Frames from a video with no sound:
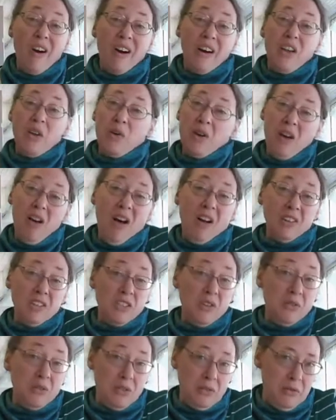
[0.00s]
or you can
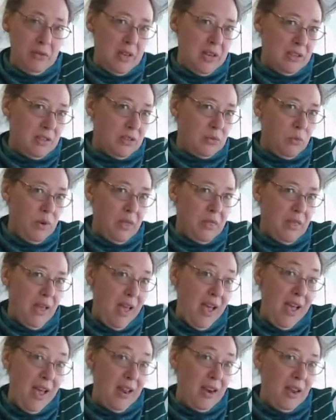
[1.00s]
also do this with
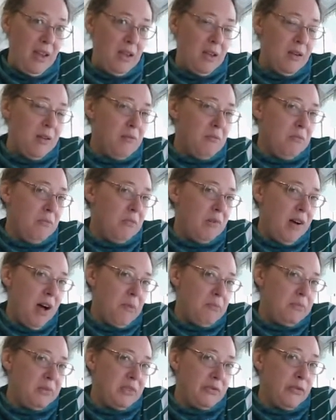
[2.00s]
any
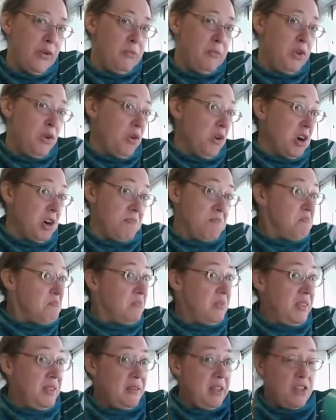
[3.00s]
cups from
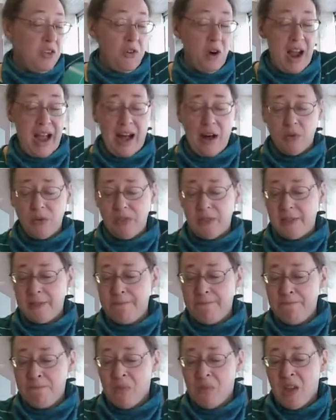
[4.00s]
your, your
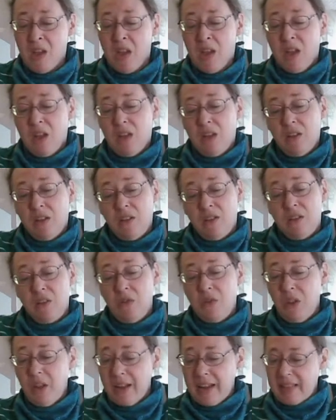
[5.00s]
house.
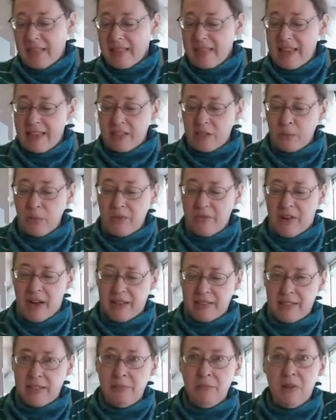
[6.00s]
So look at this,
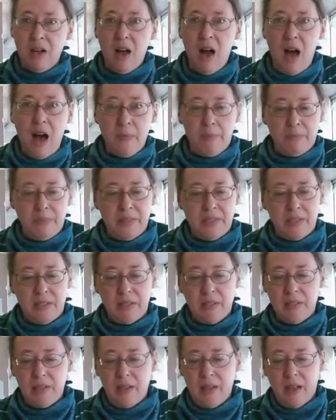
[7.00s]
we've got some
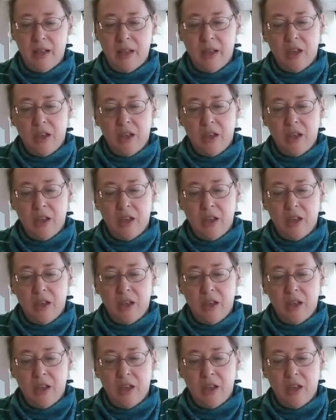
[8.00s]
cups.